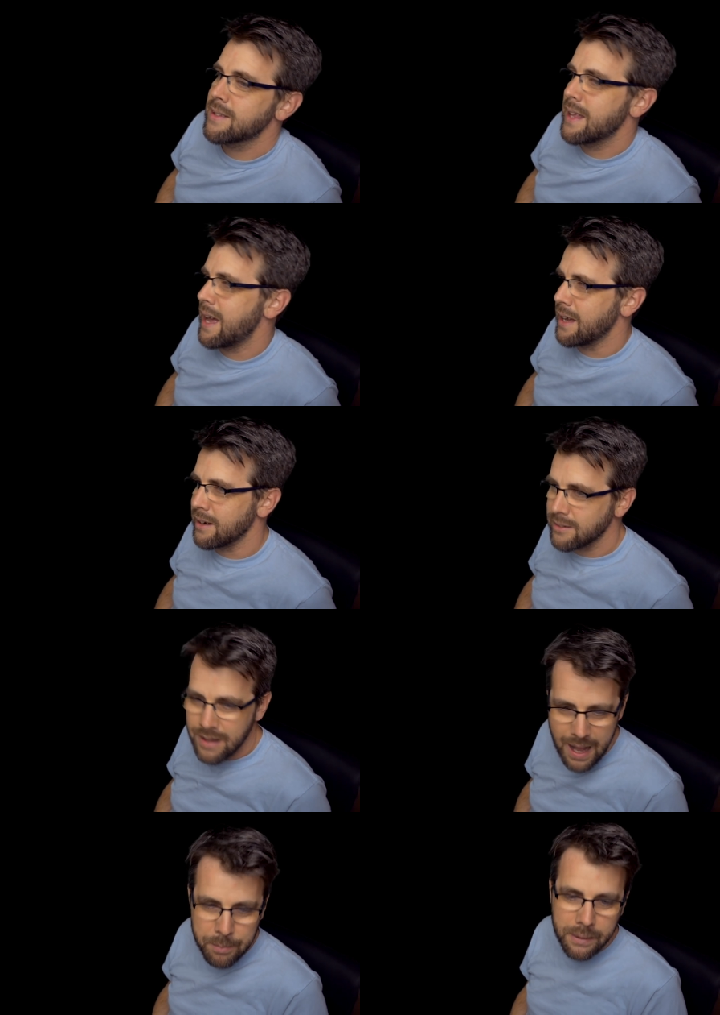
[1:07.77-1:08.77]
that
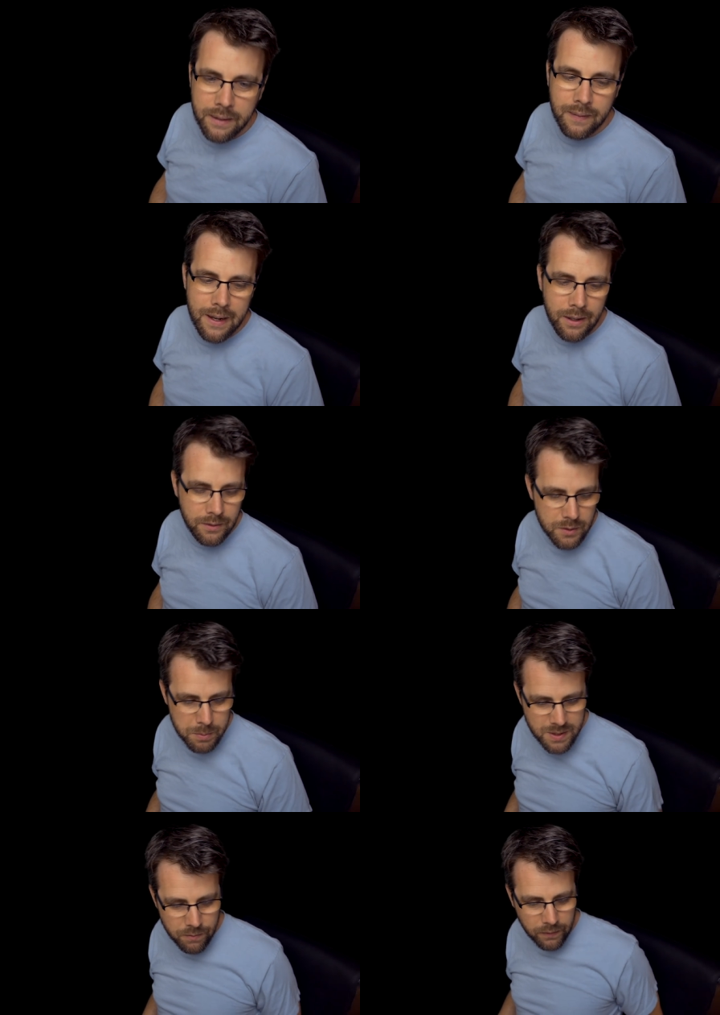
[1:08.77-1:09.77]
happen in there,
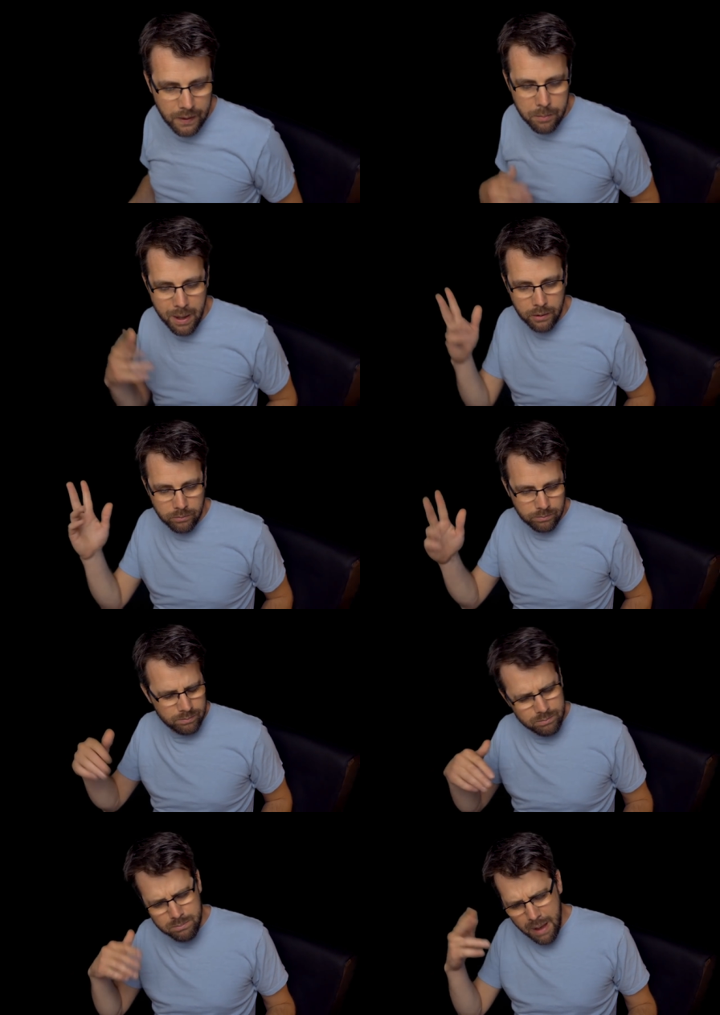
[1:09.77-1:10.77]
specifically about
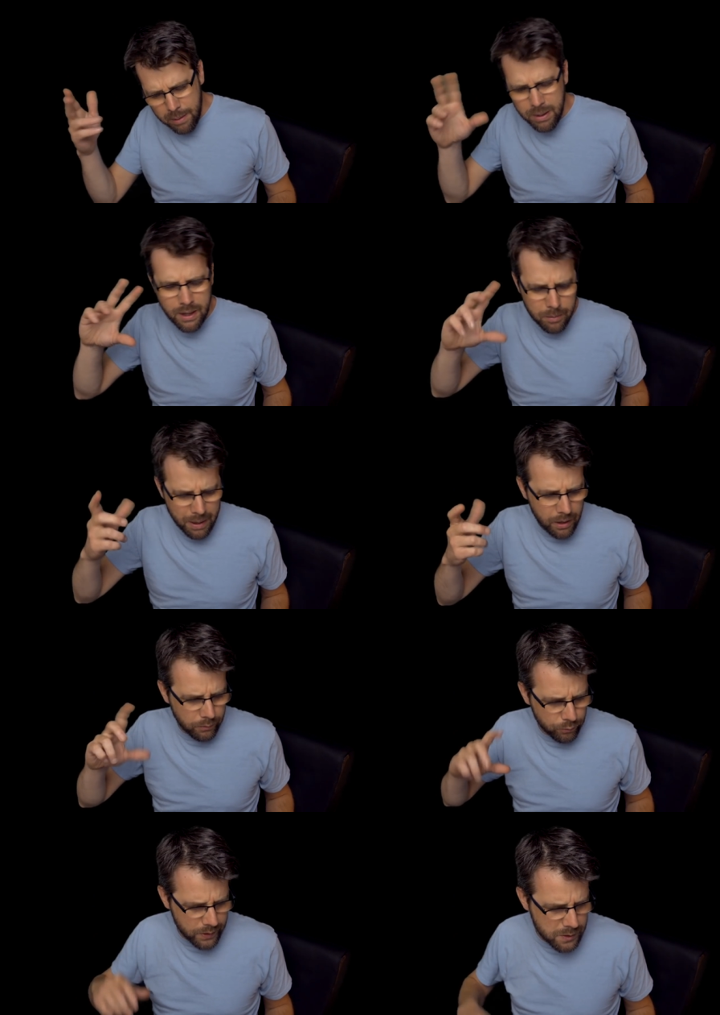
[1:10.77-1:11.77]
maybe about
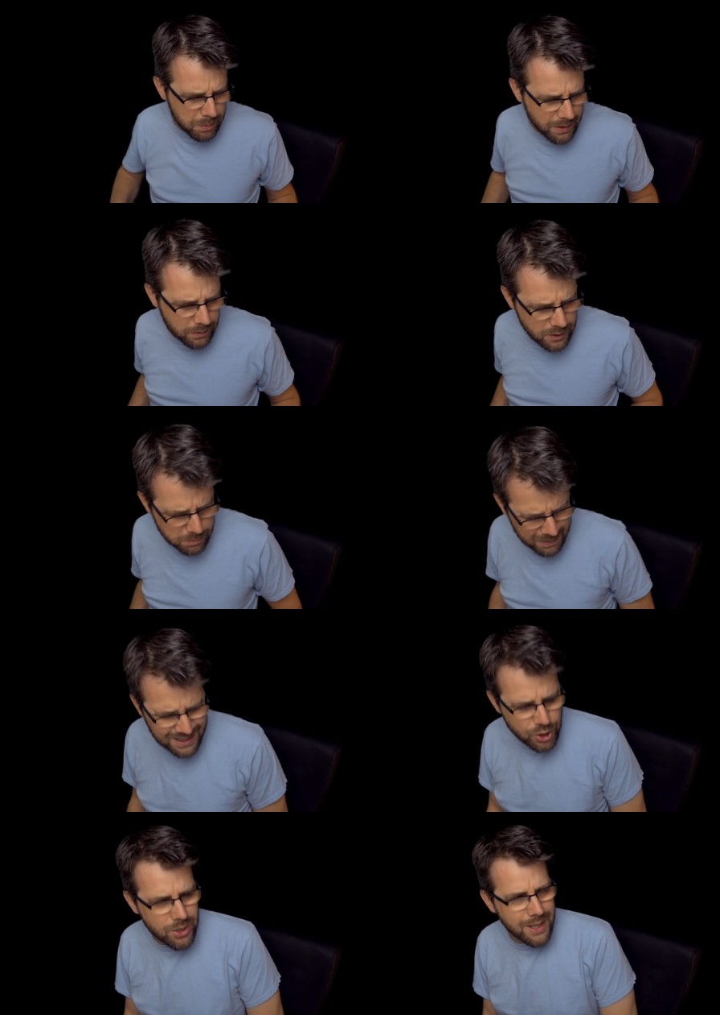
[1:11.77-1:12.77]
free spe
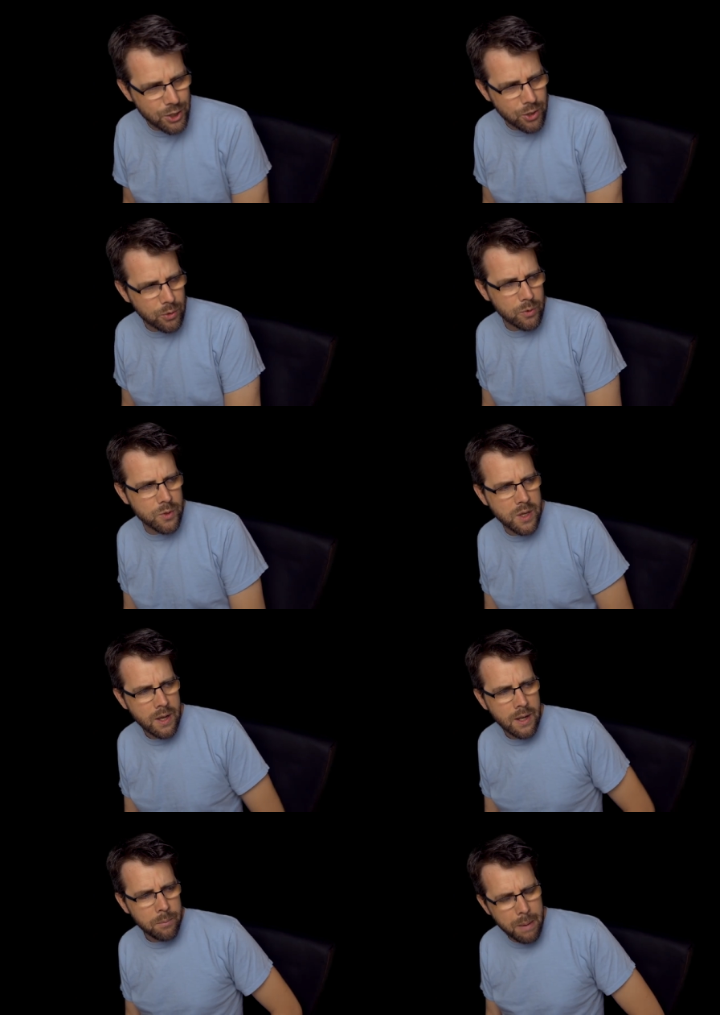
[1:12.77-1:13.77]
speech issues,
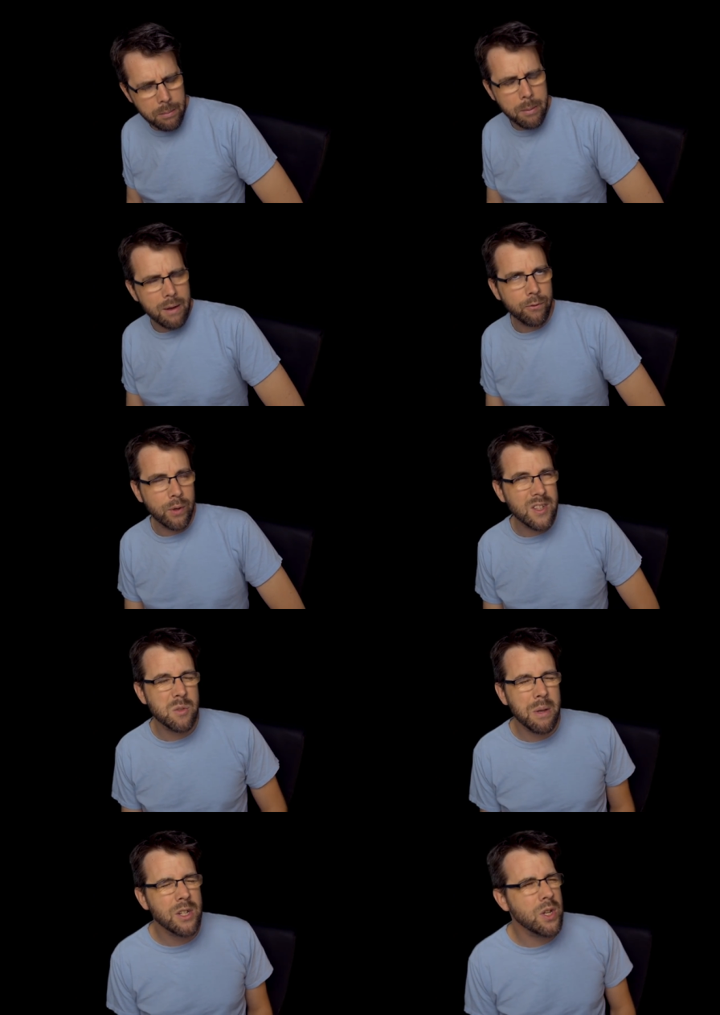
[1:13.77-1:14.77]
maybe about free
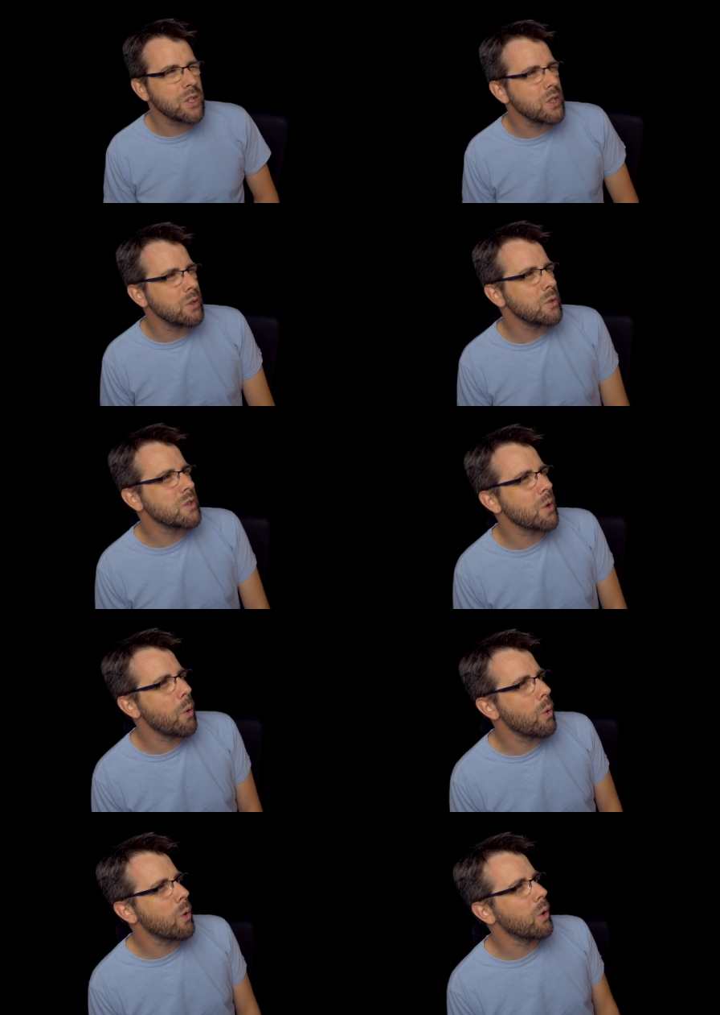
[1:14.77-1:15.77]
speech issues,
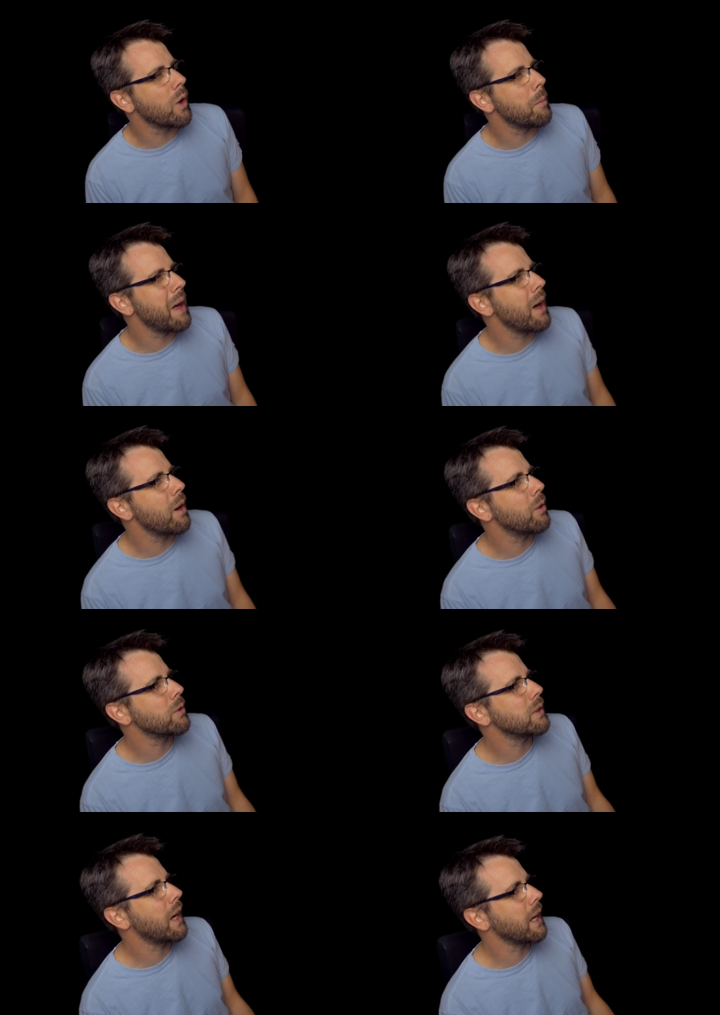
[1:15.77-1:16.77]
or
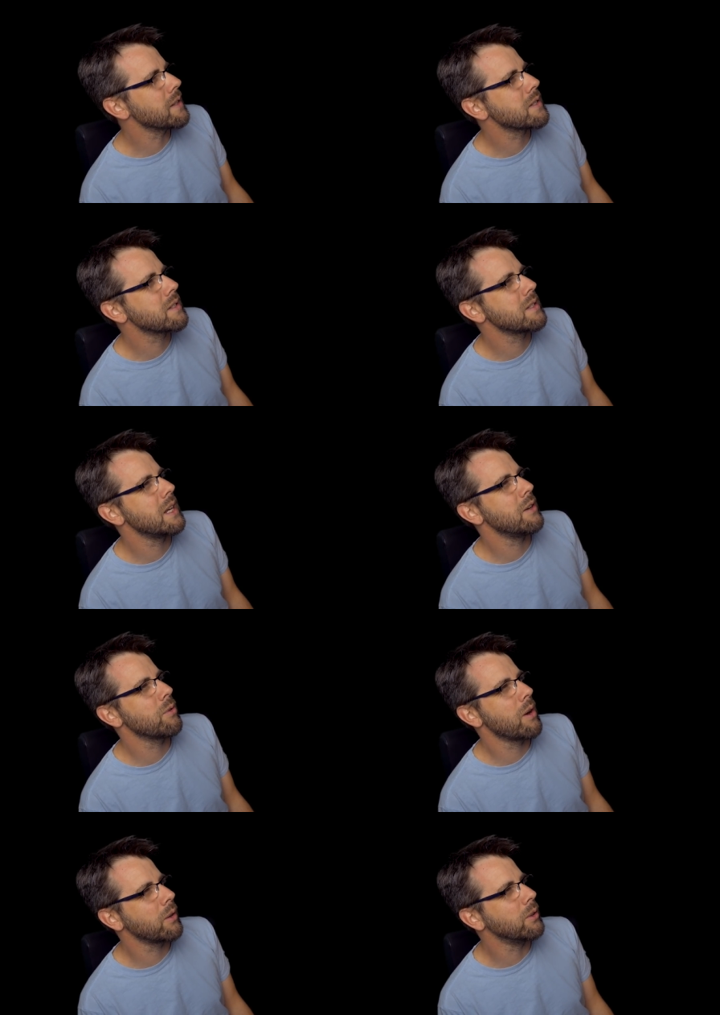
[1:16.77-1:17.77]
about, I guess, he
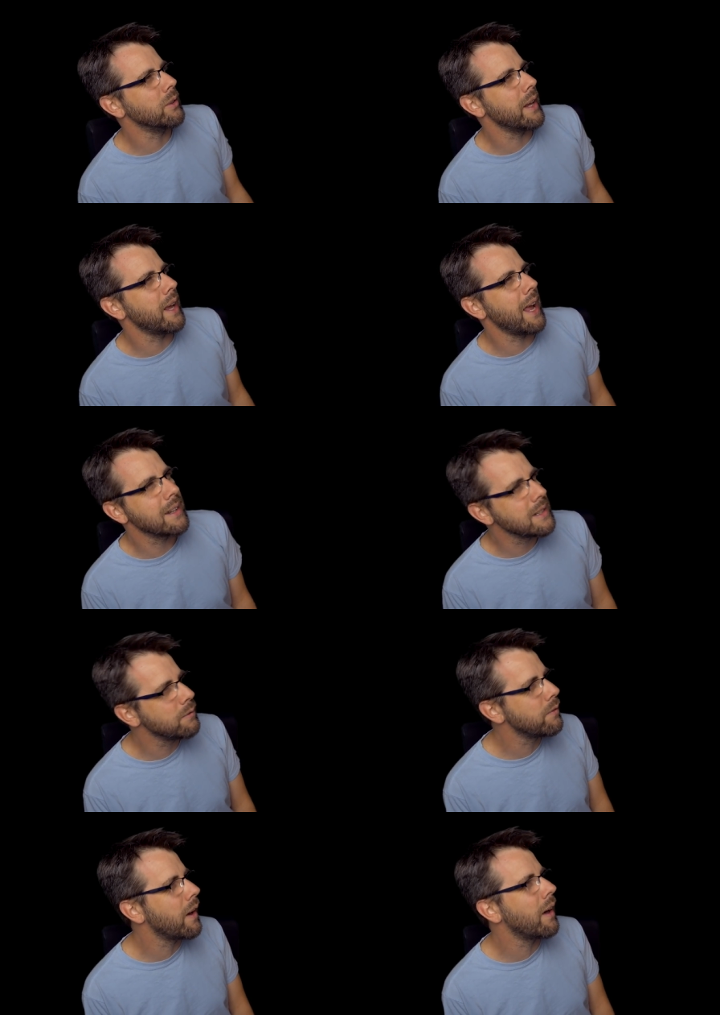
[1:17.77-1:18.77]
chronicled
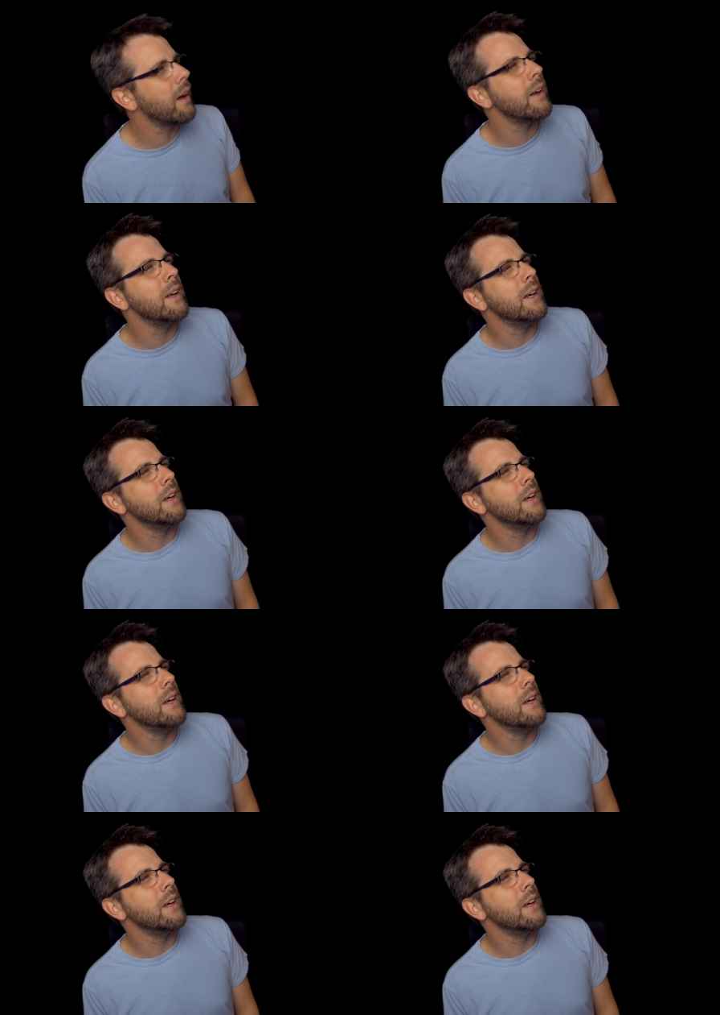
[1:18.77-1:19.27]
Antifa,